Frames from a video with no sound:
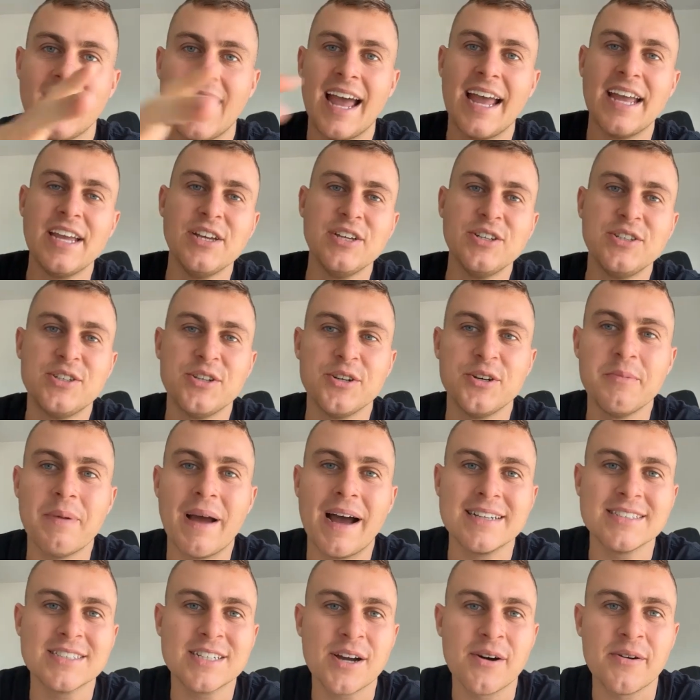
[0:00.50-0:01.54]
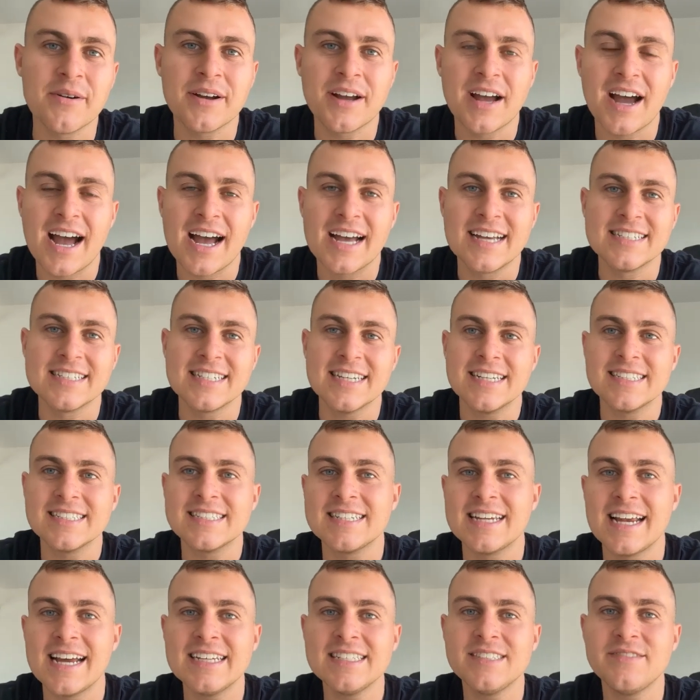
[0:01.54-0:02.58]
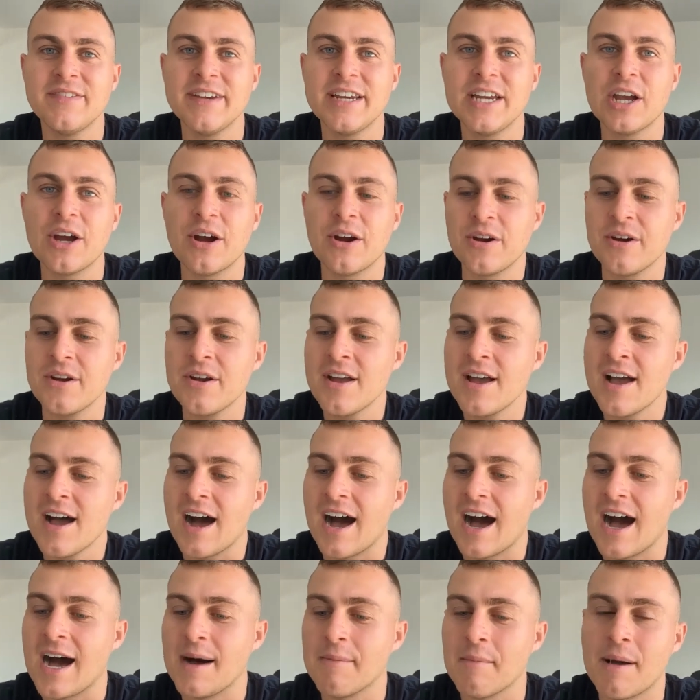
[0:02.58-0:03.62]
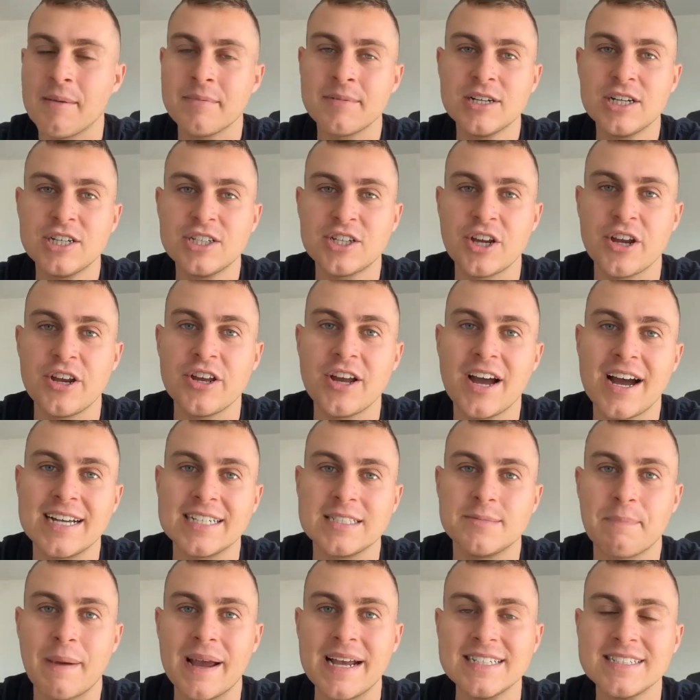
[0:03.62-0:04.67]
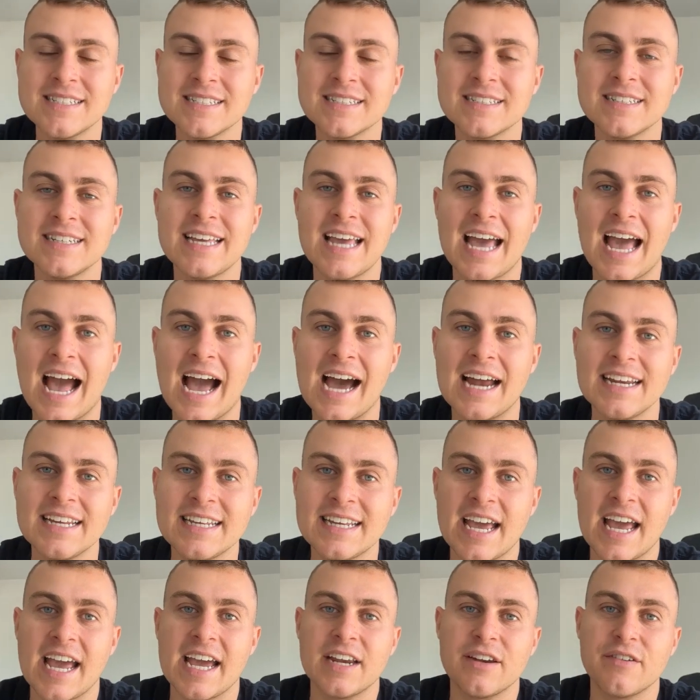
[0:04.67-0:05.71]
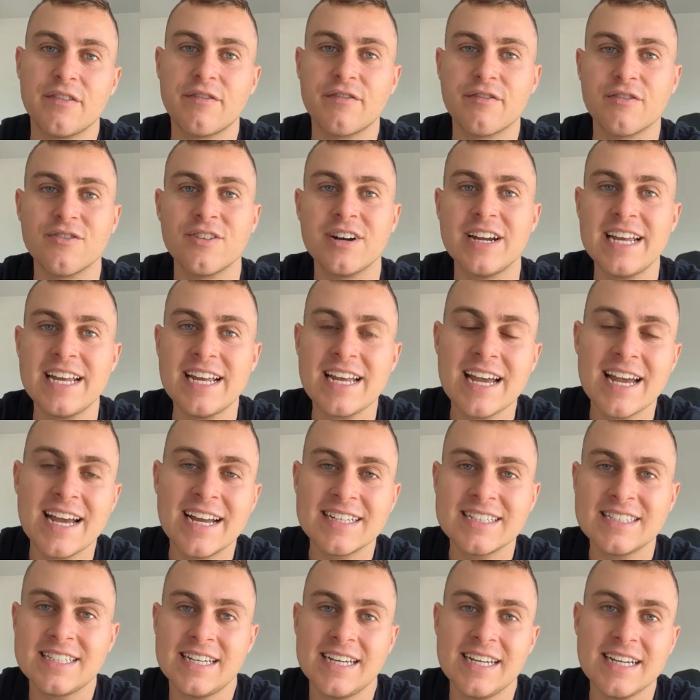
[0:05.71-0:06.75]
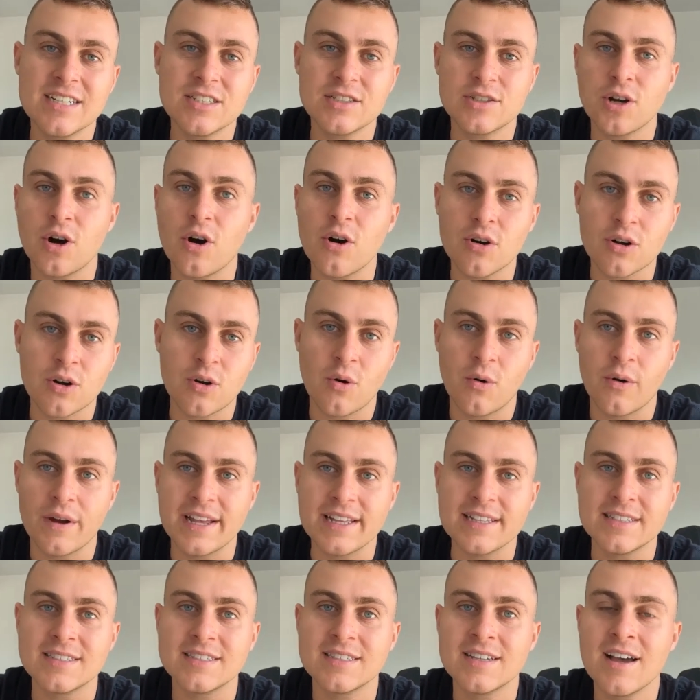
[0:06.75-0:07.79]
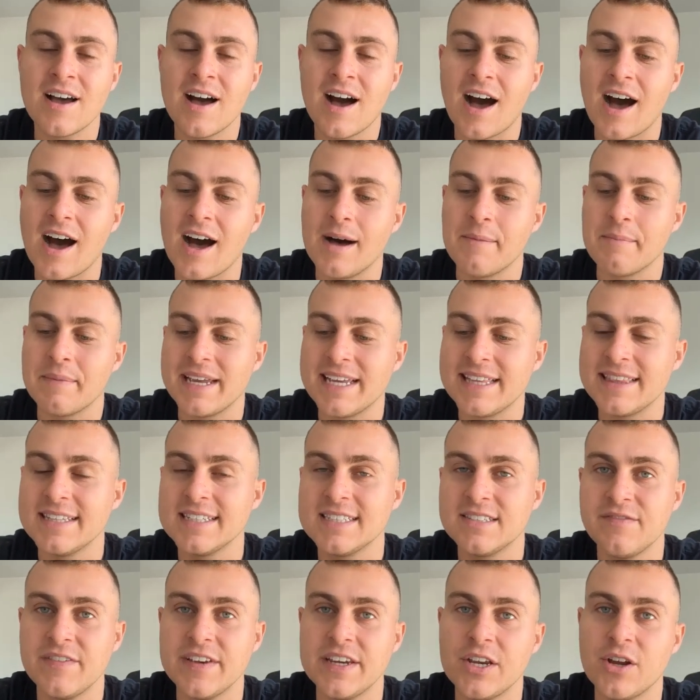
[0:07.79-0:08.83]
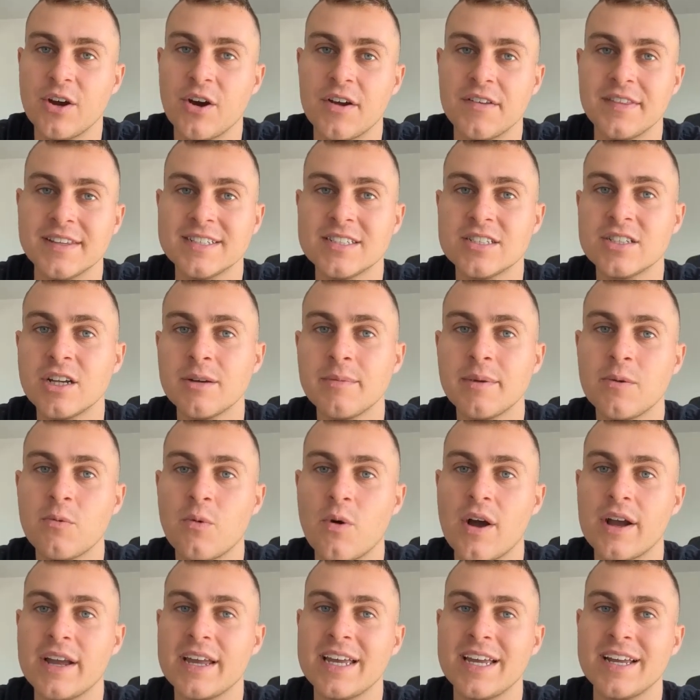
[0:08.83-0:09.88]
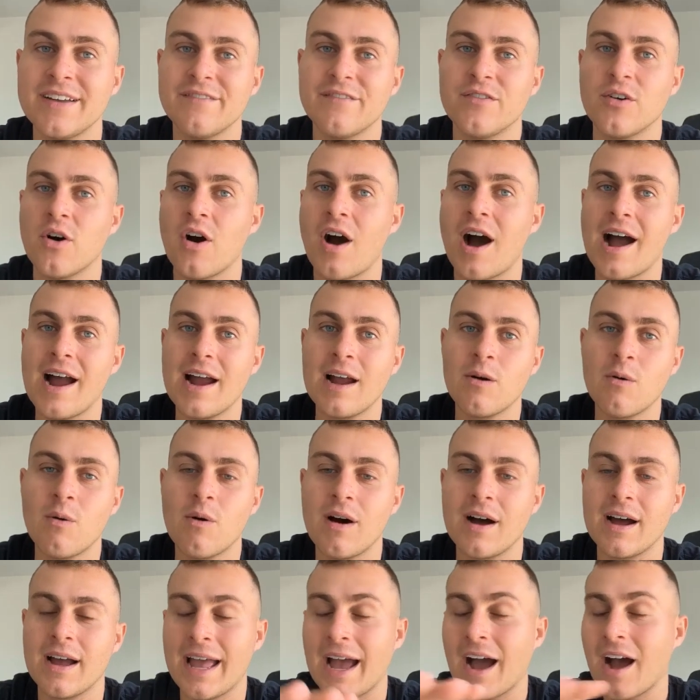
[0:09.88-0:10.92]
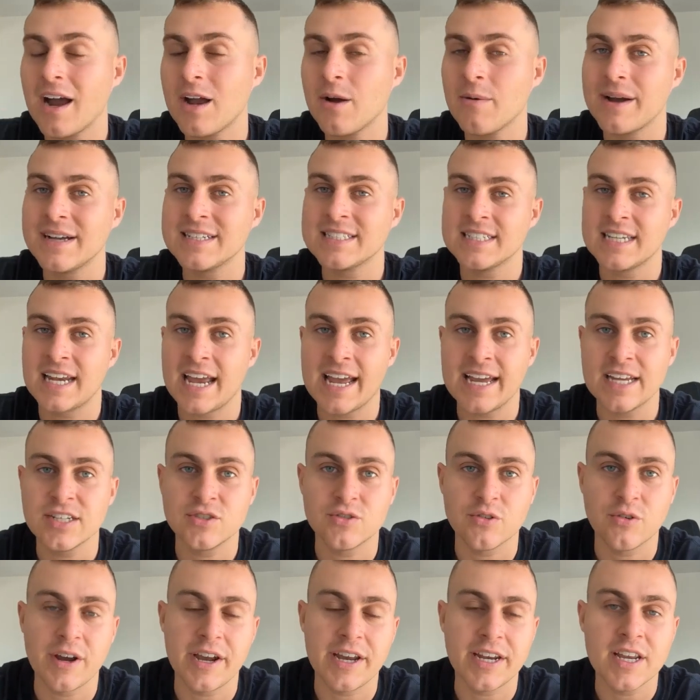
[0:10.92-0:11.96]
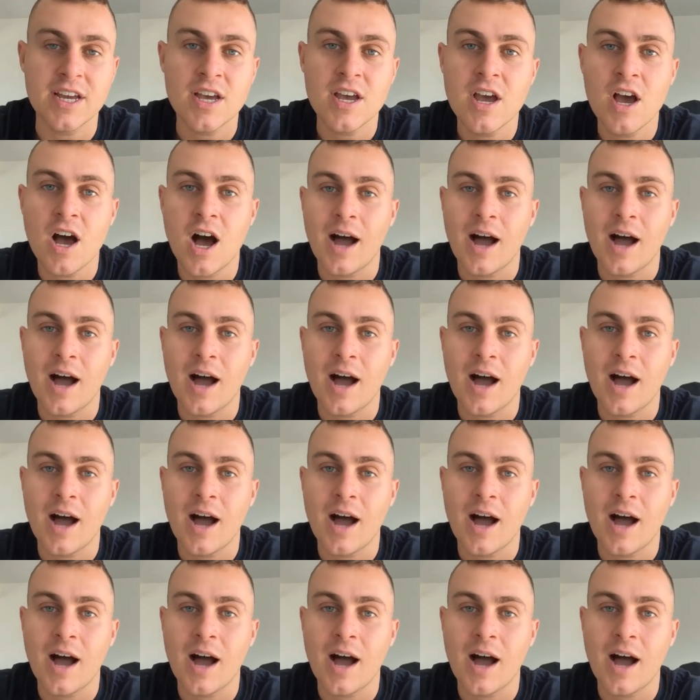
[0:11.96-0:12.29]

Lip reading: Hey YouTube, how's it going guys? In today's video, I'm going to show you guys basically how to get free TikTok coins in this video. And this is going to be working for iOS and Android.